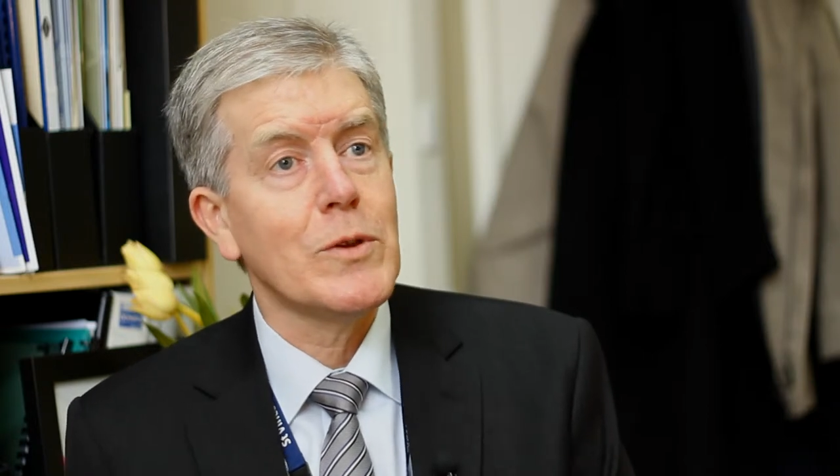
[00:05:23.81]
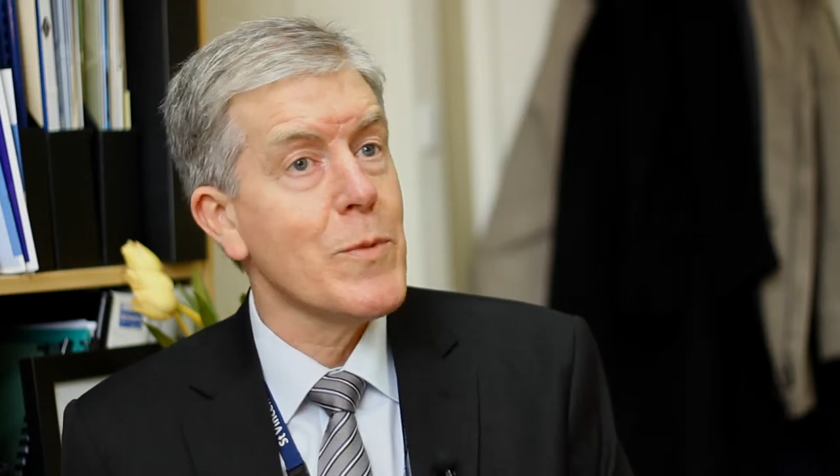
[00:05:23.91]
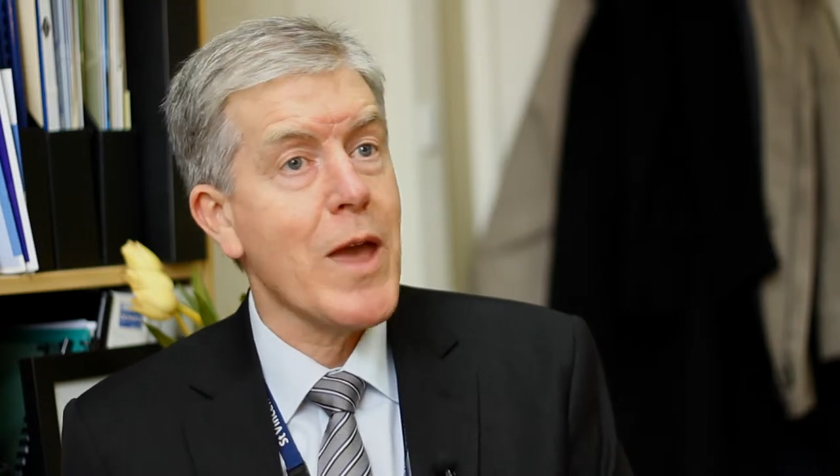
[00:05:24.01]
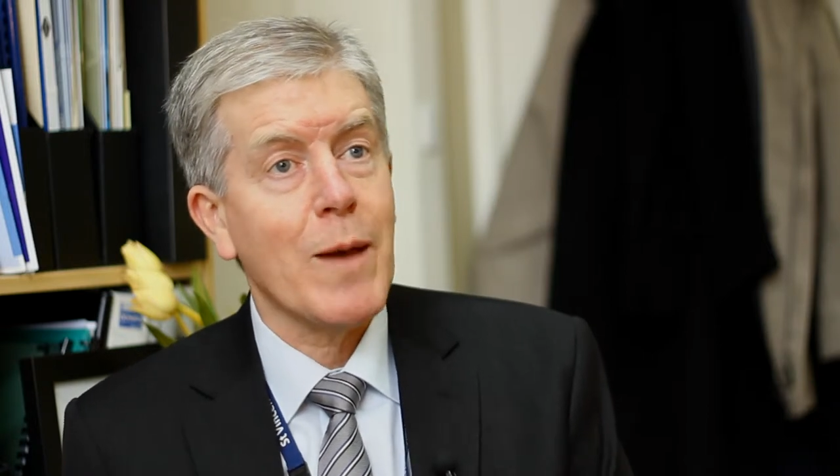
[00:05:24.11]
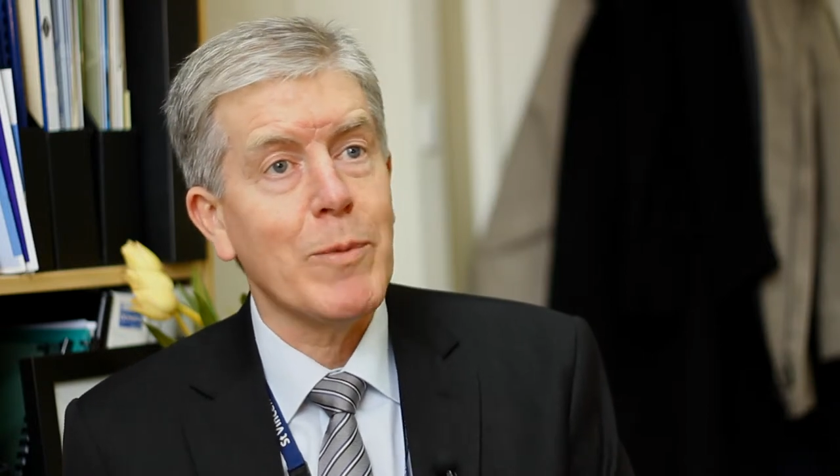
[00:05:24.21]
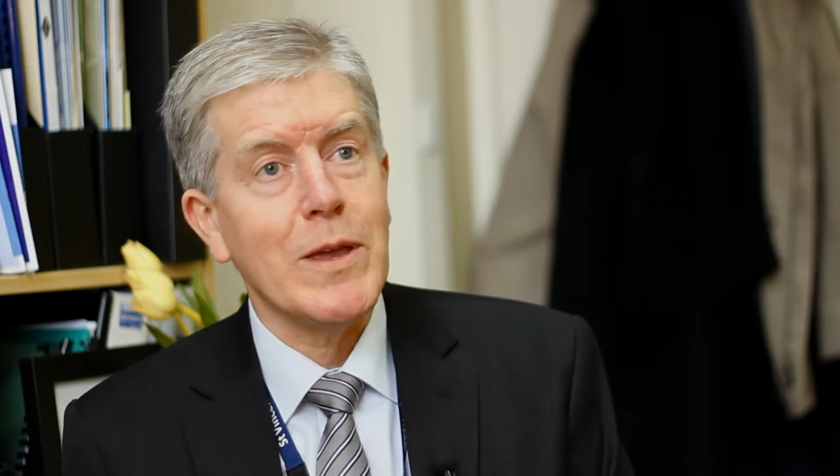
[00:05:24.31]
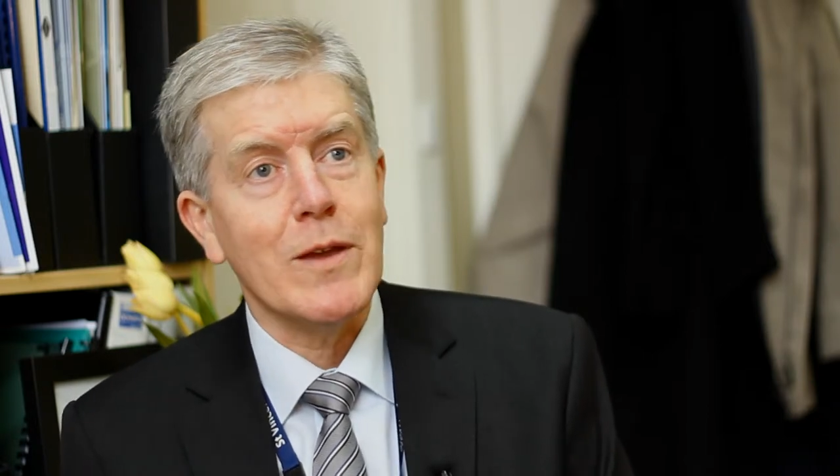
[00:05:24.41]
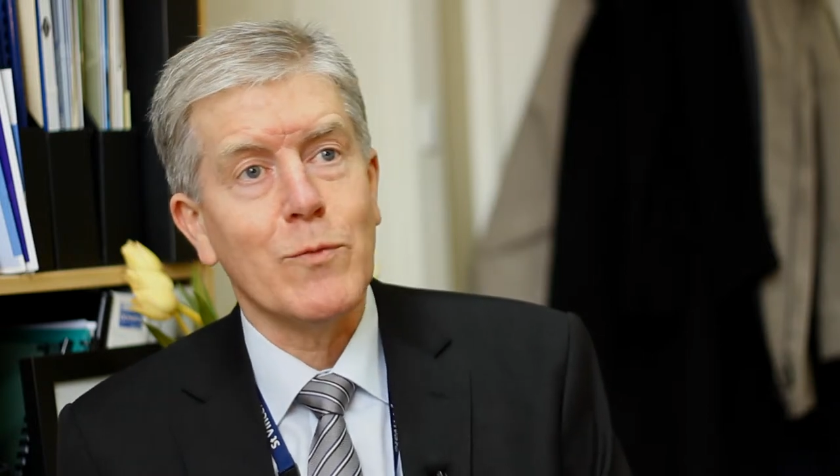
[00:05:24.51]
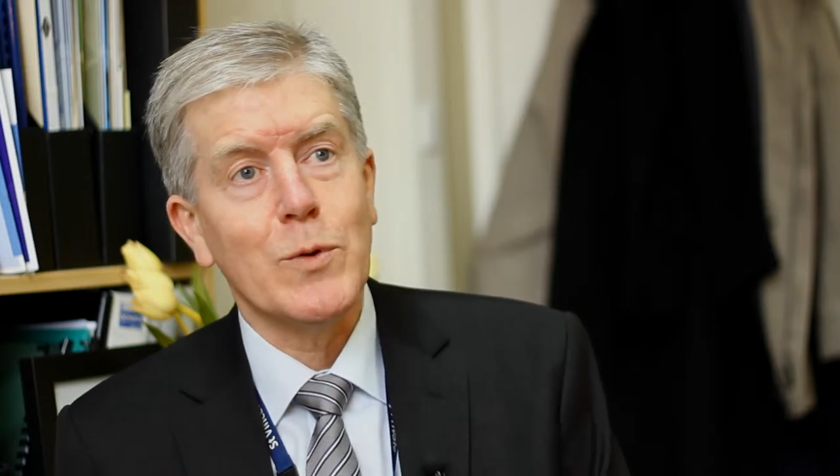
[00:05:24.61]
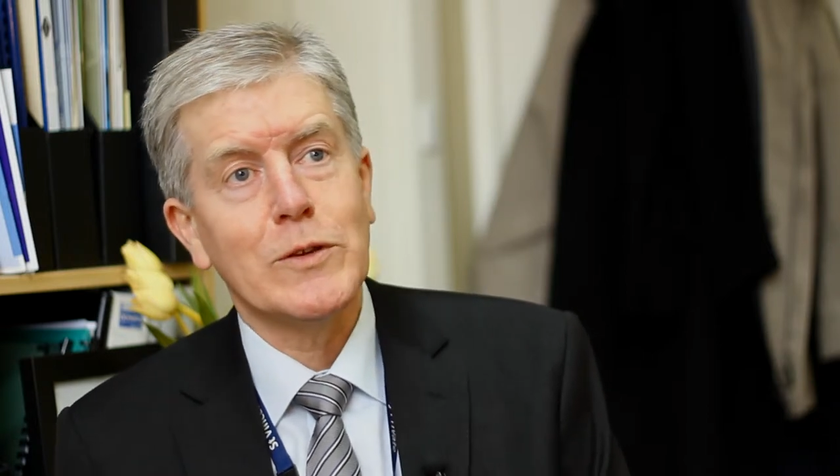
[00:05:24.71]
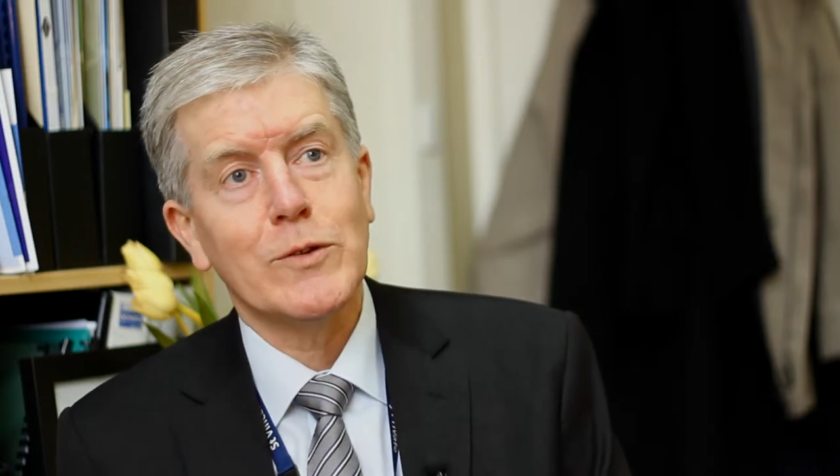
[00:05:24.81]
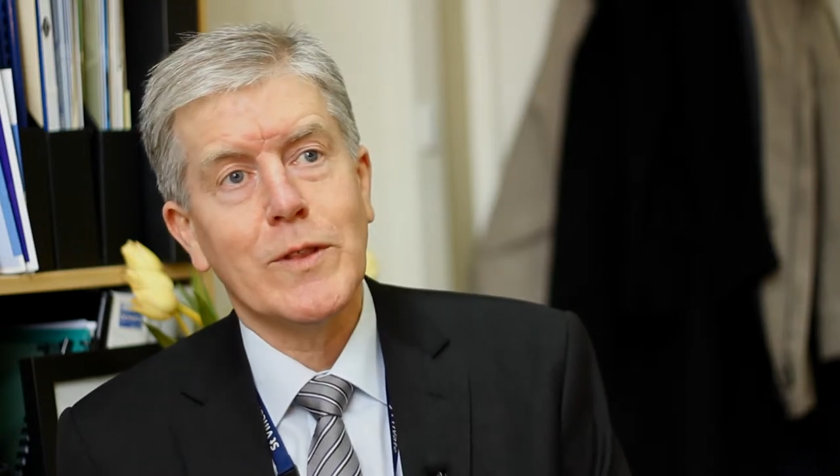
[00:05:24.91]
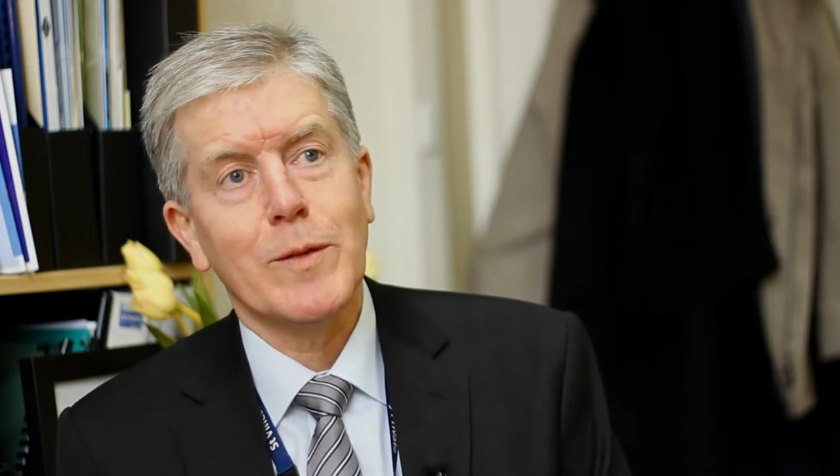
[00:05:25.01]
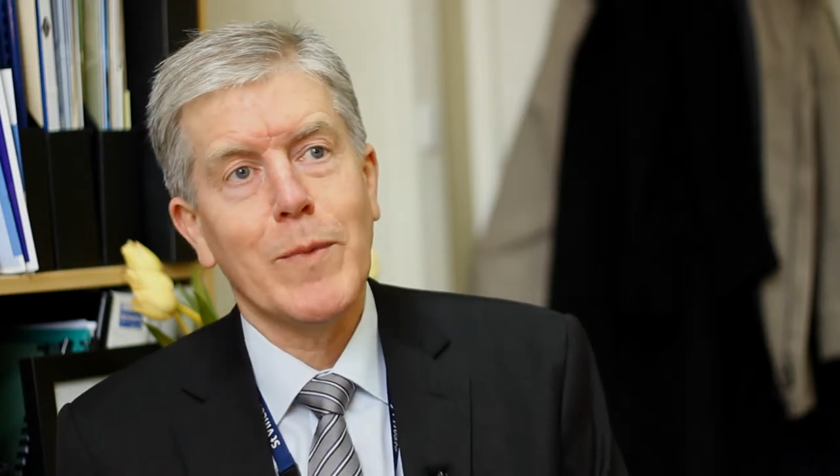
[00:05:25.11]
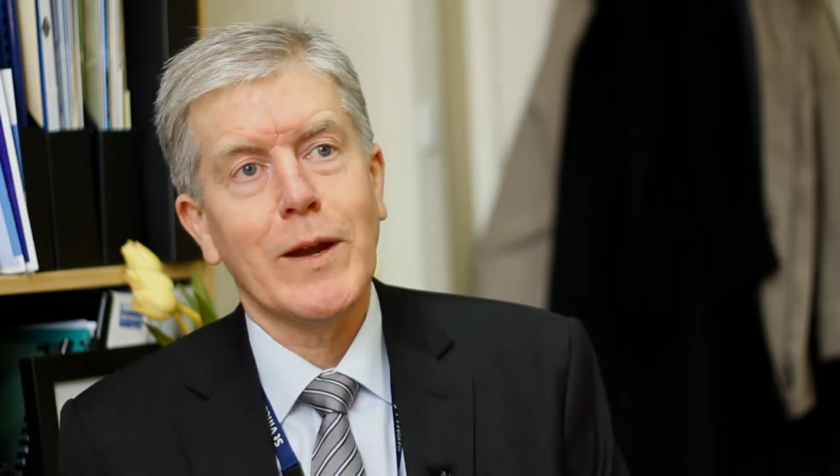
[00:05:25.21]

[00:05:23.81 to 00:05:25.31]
would you be happy if we took that